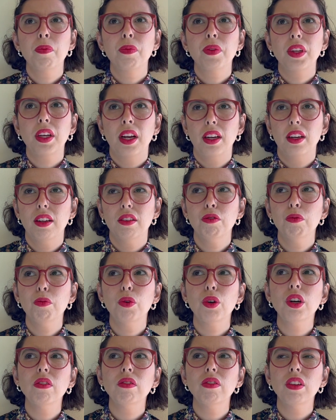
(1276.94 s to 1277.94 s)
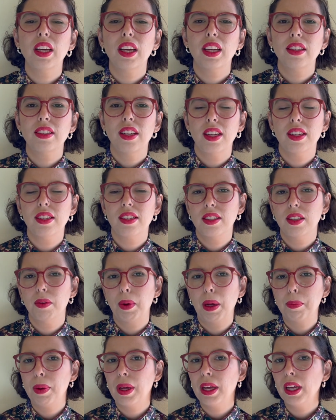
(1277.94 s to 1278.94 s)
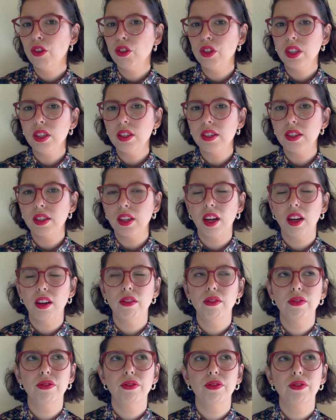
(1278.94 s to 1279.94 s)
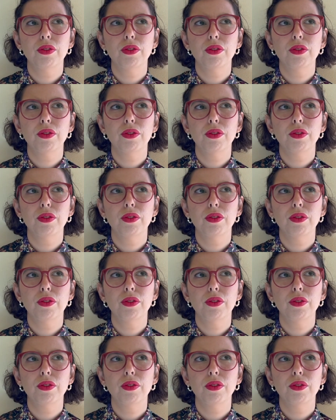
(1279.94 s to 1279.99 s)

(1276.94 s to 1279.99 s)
kind of more of like a test to my patience of